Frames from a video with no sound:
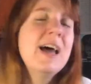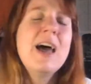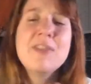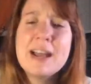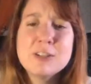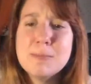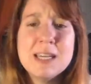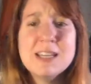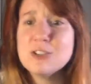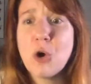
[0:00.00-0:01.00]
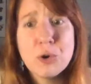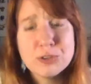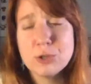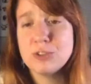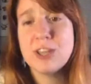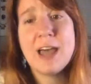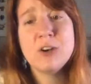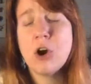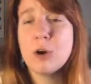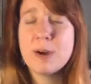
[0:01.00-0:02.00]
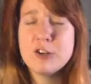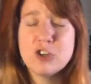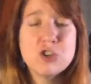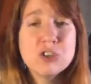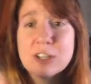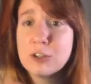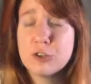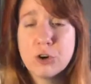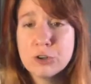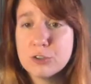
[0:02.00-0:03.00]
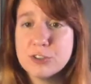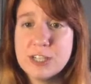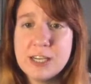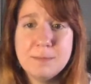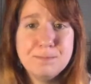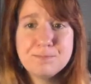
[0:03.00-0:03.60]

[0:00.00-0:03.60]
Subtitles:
And that to me is also sad and heart-wrenching, just like the turtle scene.